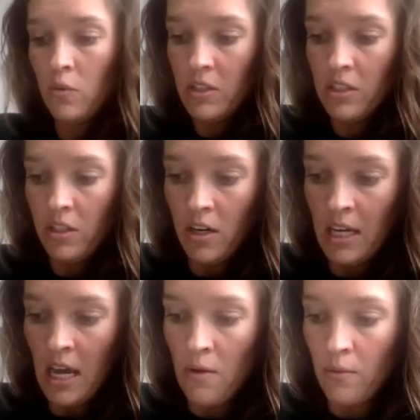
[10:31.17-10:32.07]
we're
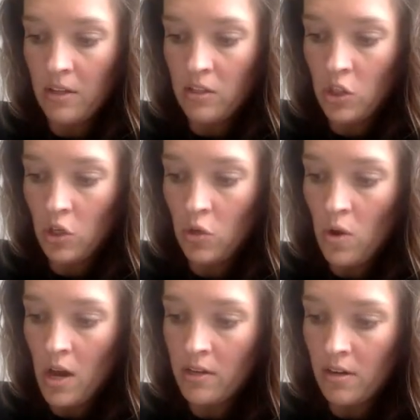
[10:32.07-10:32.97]
starting out with
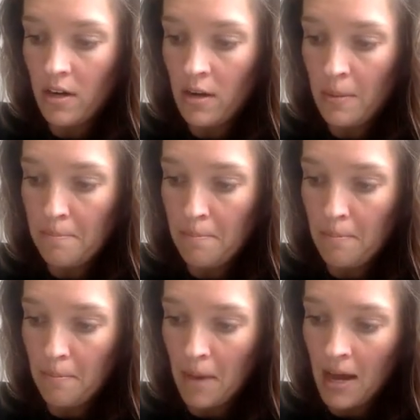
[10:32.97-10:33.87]
200
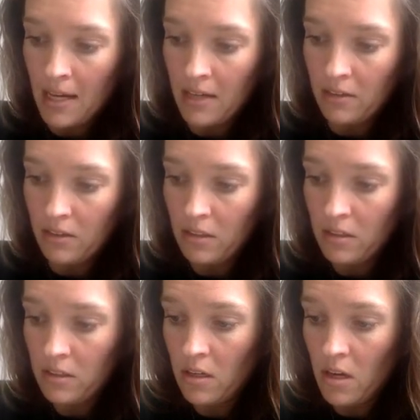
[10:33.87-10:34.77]

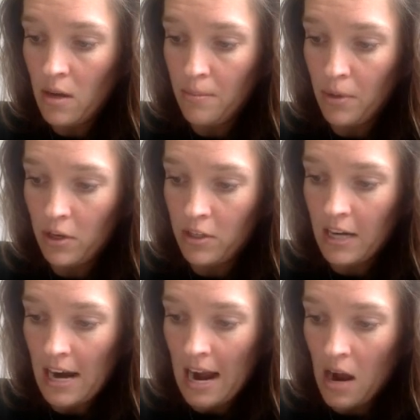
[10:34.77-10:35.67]
miles
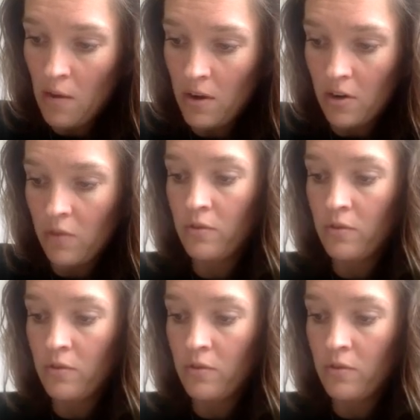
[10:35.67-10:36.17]
per hour. Oh,